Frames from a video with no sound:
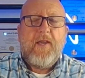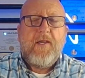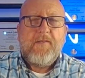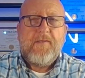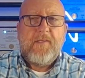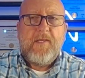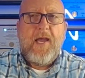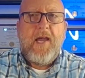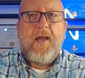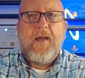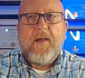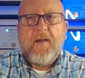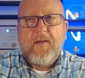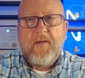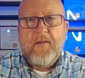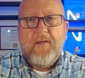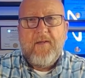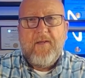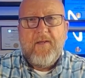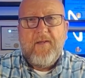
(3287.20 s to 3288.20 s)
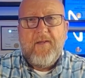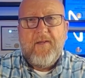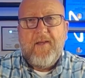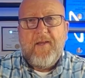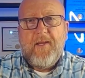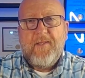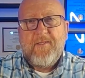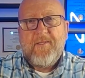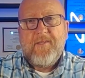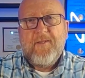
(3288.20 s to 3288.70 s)
that?
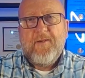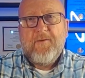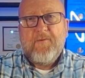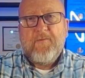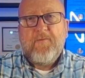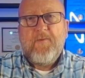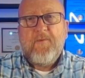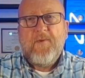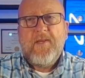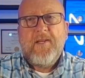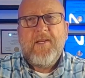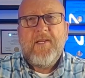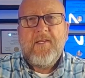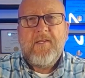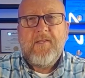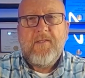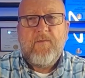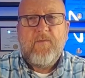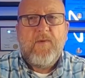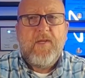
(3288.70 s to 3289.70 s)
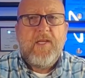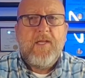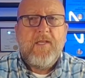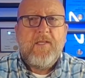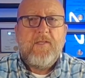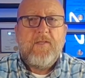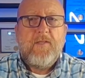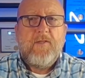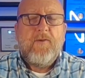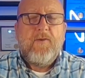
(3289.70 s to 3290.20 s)
And so we need
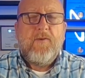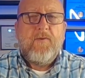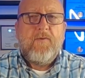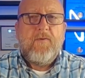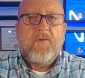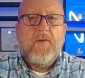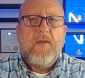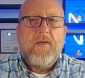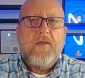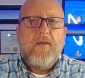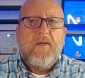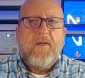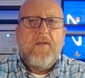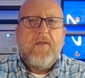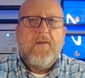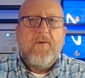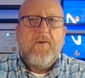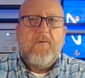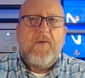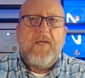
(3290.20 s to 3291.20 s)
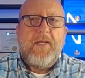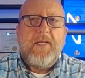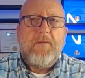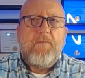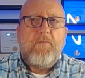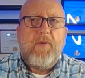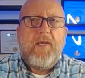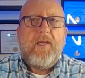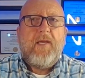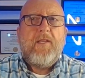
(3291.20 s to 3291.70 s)
to
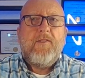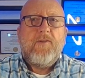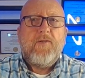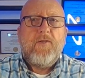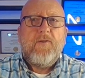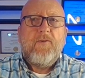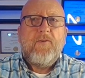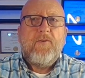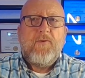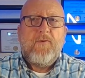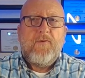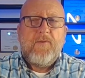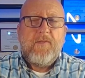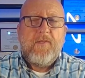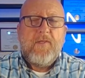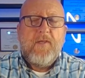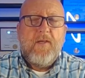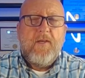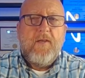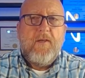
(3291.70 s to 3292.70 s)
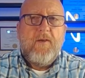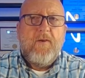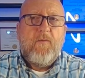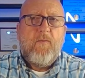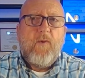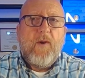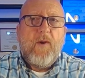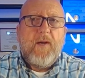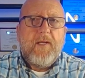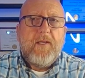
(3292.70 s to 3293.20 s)
pick and choose
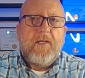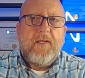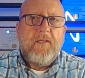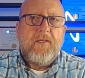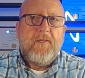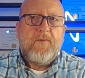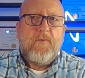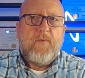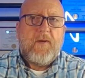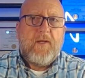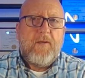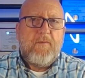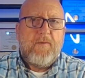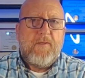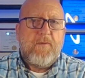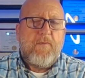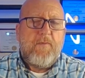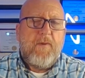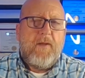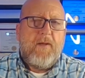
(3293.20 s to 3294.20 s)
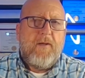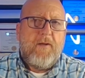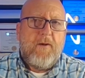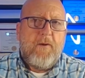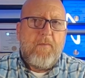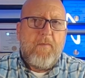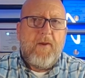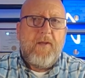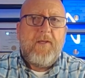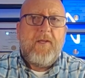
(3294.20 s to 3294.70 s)
what it is we're going to be spending our
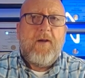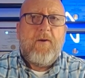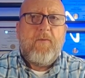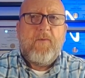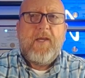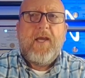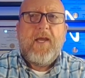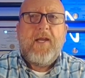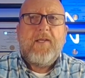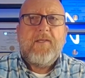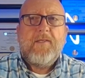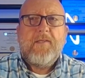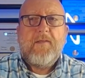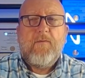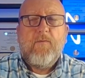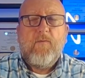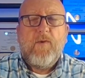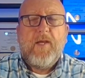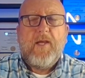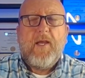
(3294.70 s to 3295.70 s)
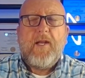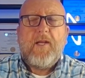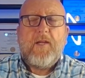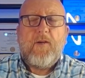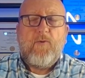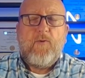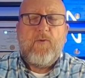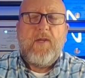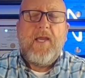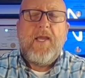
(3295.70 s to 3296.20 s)
money on. We got to
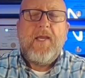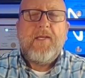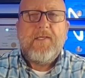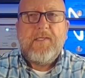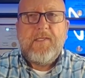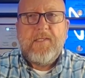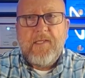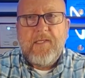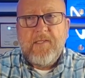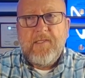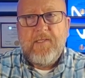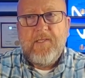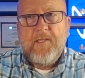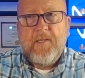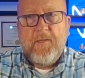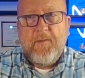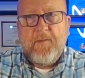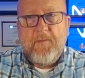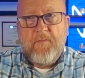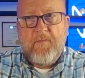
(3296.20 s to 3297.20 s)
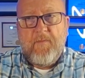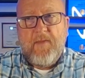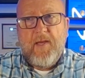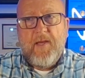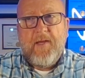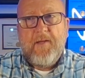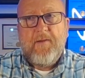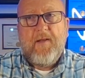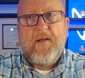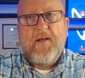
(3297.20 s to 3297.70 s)
create a system
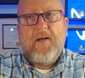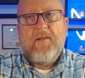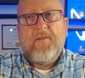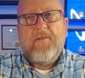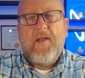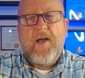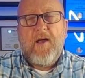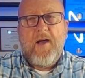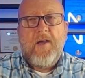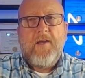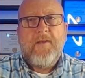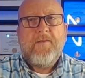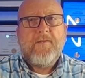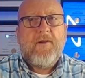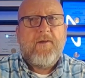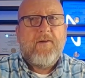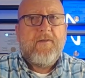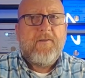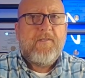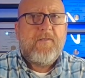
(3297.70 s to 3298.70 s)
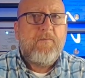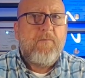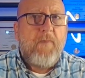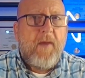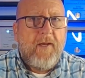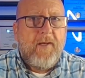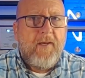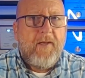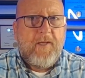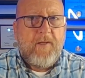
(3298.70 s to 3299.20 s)
that aligns our
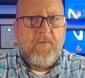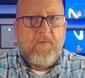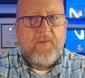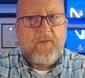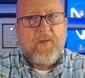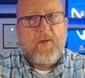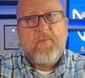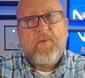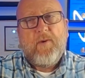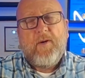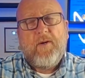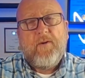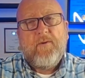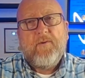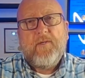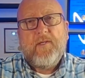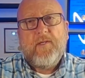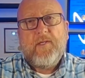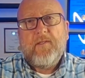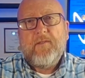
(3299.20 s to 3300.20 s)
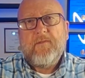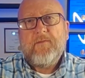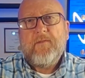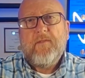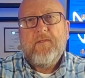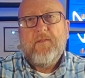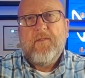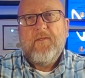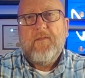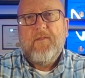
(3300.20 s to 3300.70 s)
spending with our priorities,
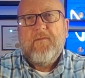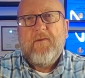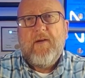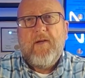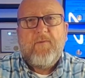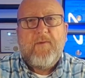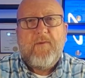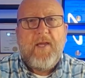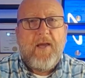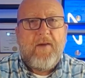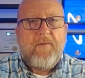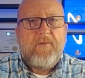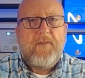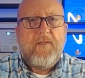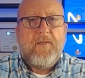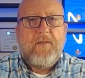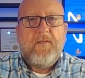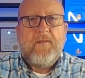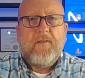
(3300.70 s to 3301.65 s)
right? We have to.